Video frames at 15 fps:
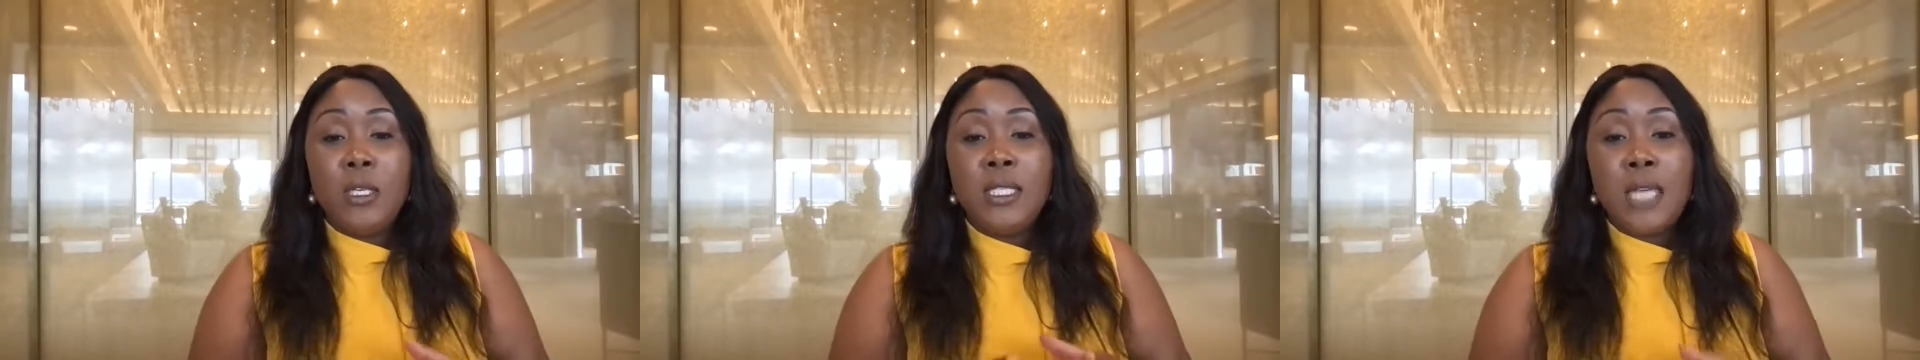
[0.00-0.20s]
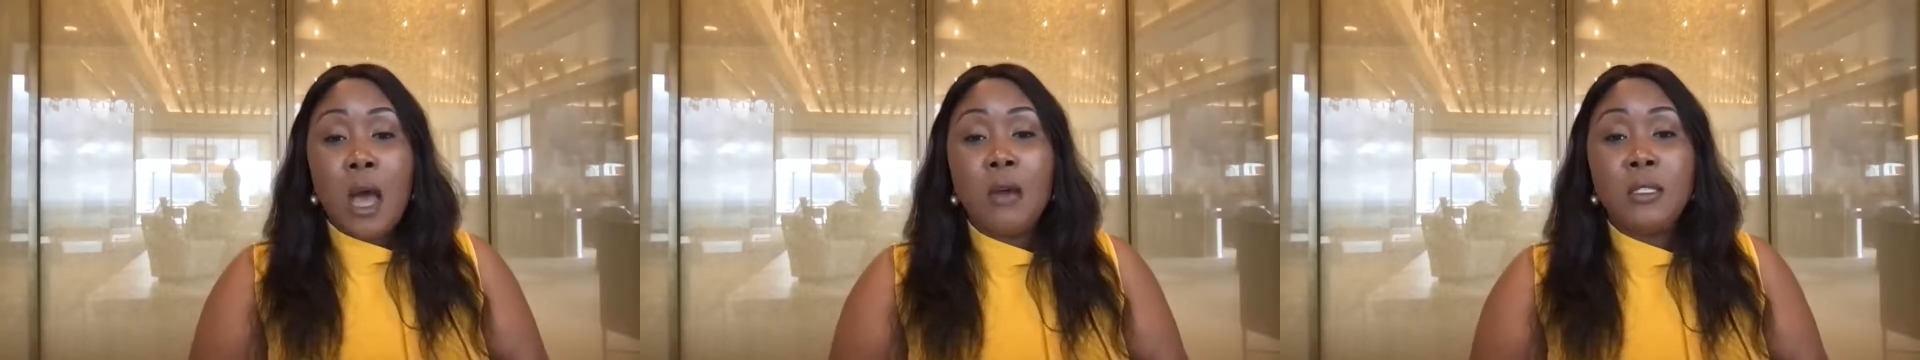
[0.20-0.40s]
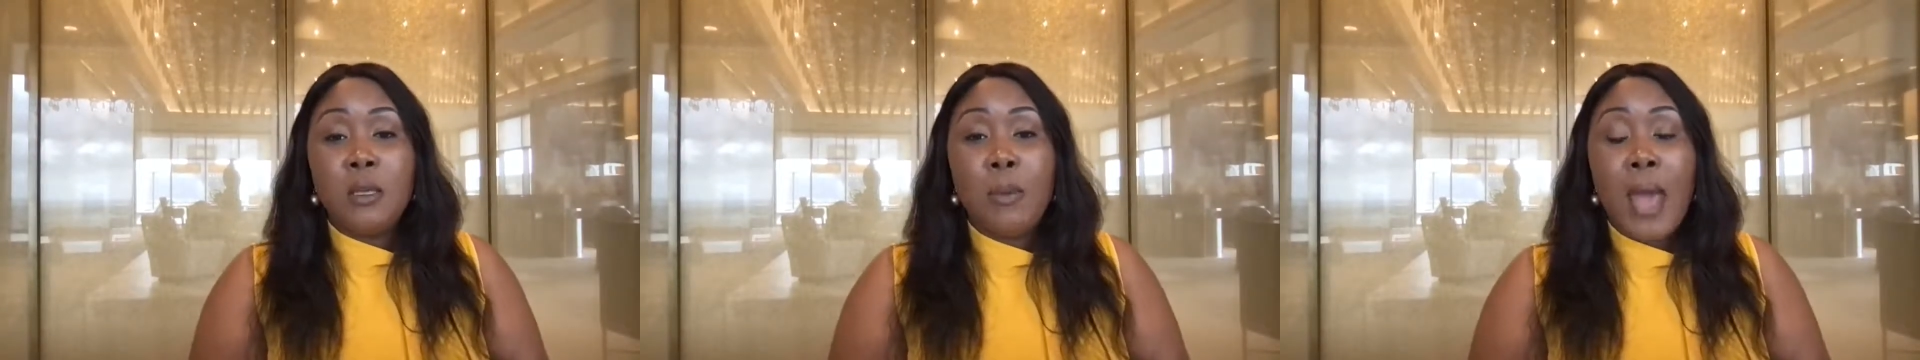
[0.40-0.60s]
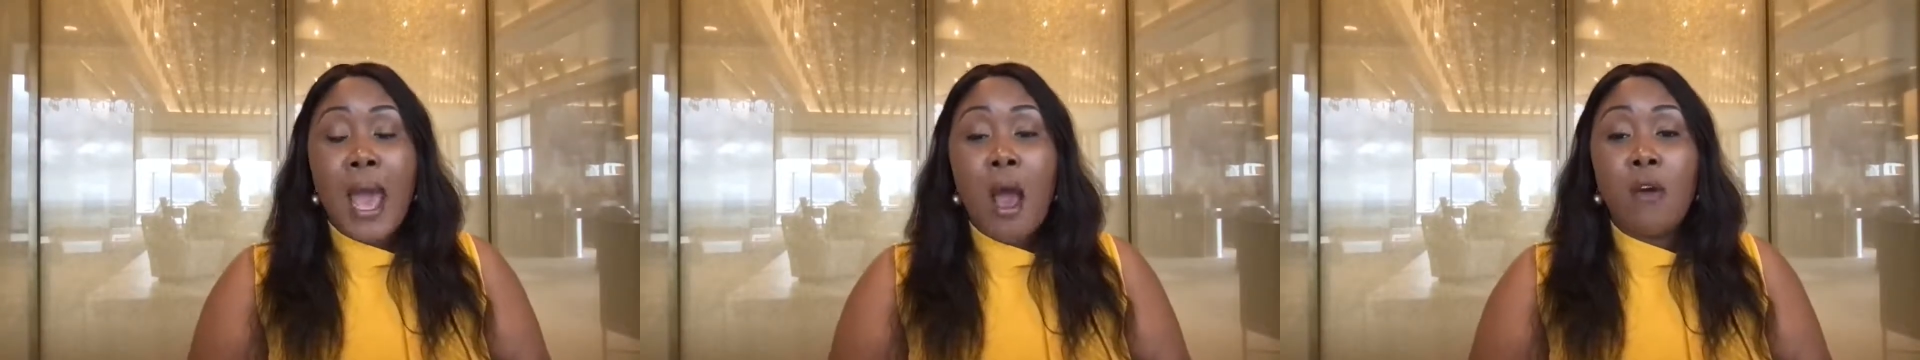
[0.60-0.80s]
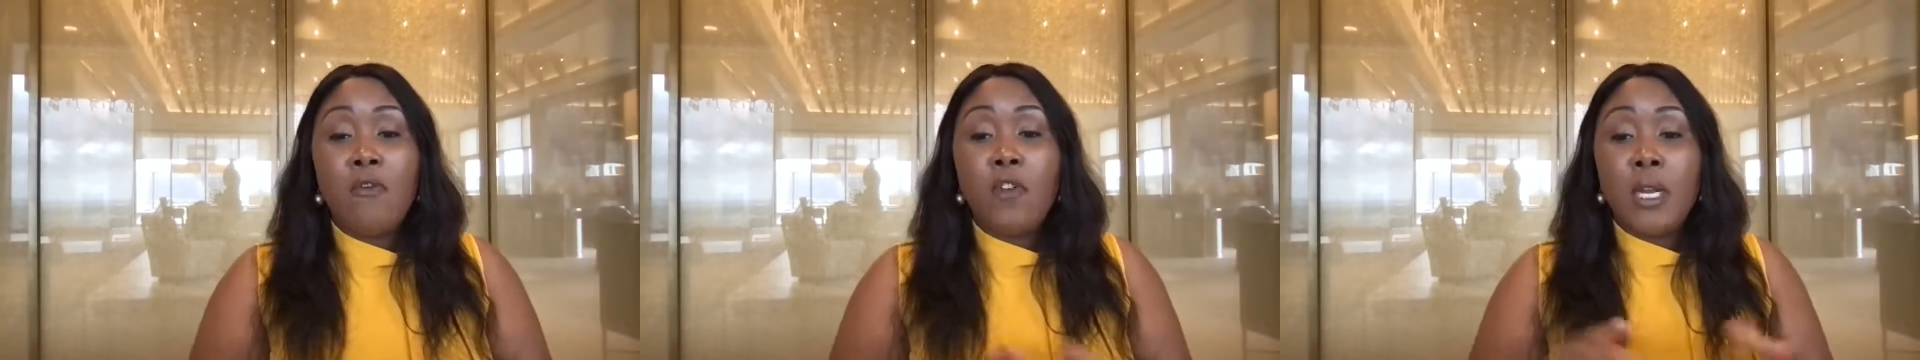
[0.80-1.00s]
talked
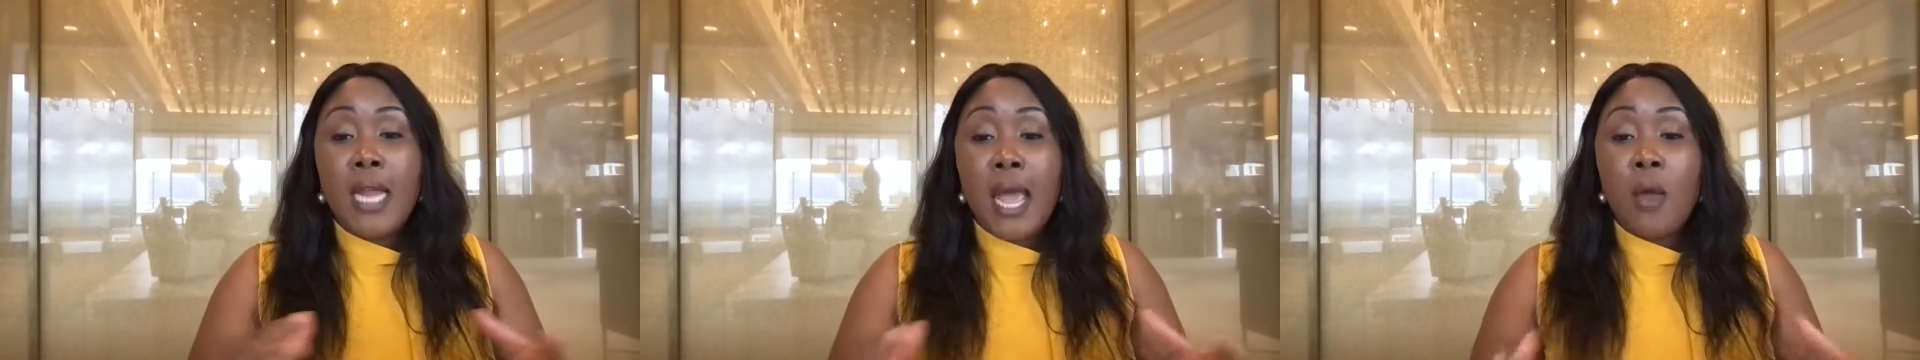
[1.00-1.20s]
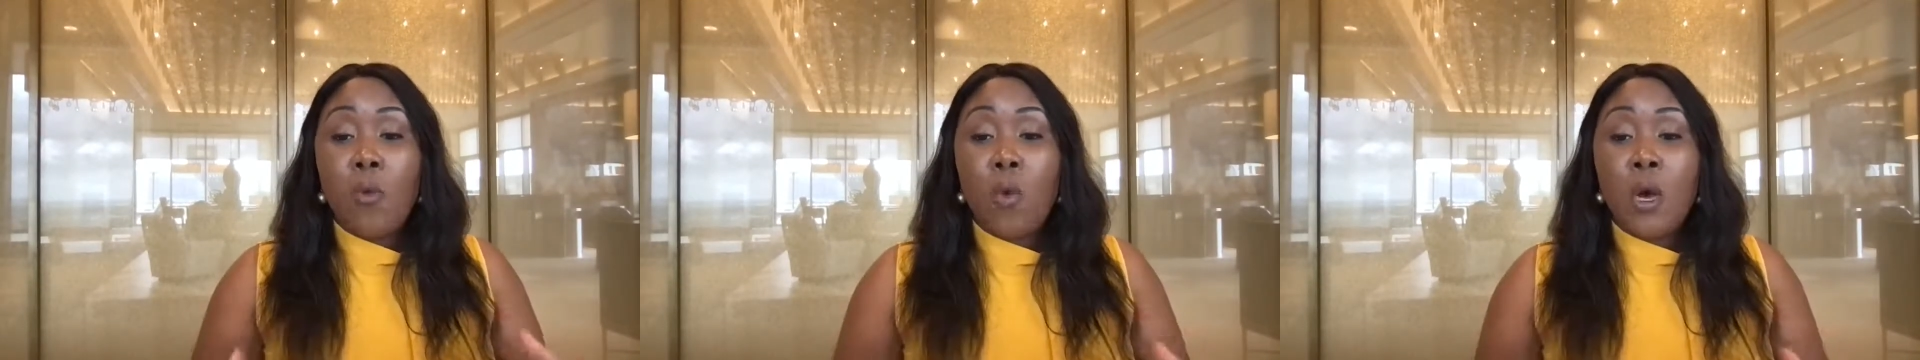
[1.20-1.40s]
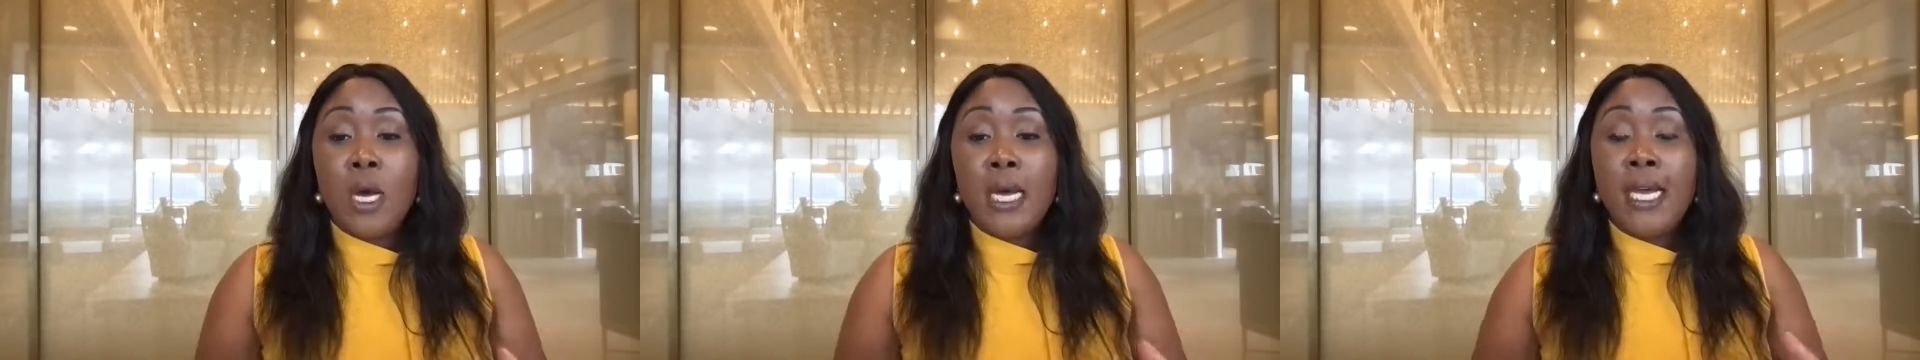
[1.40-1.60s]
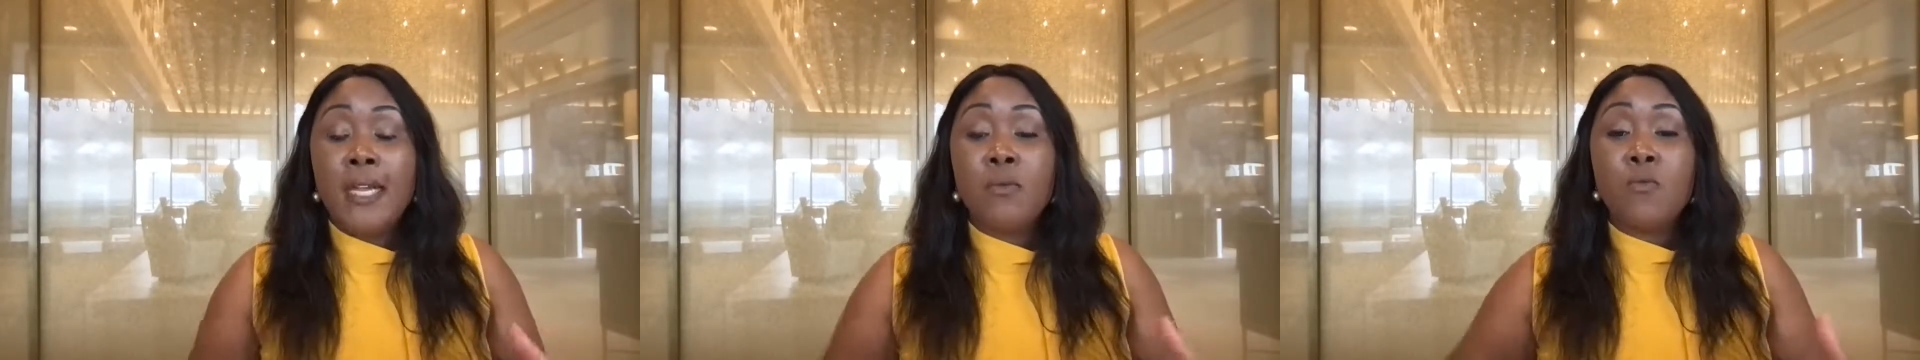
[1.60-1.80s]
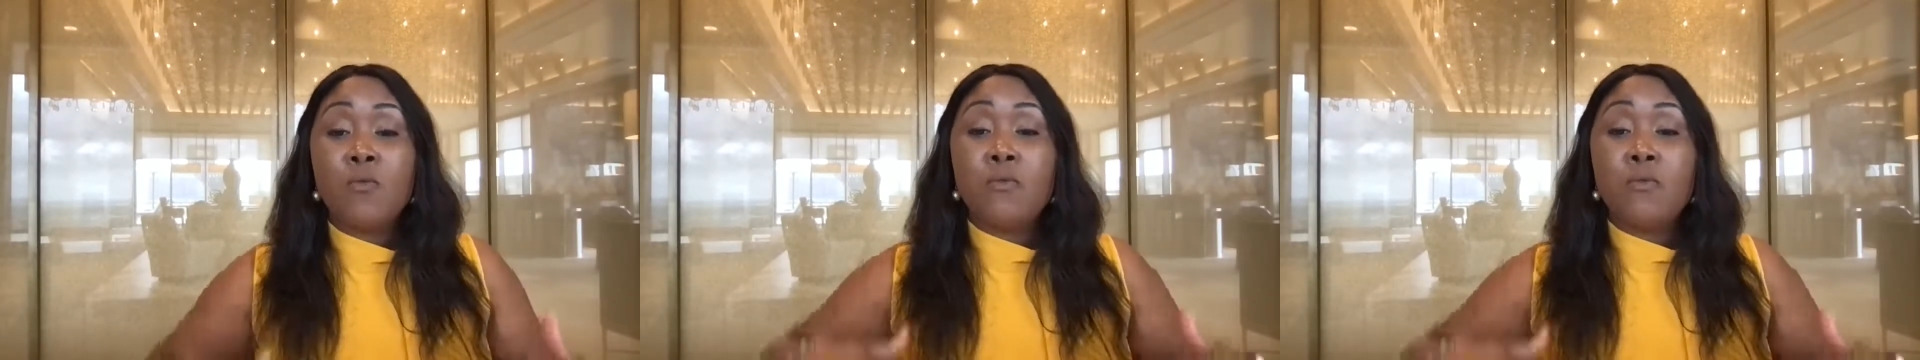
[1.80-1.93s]
about for day one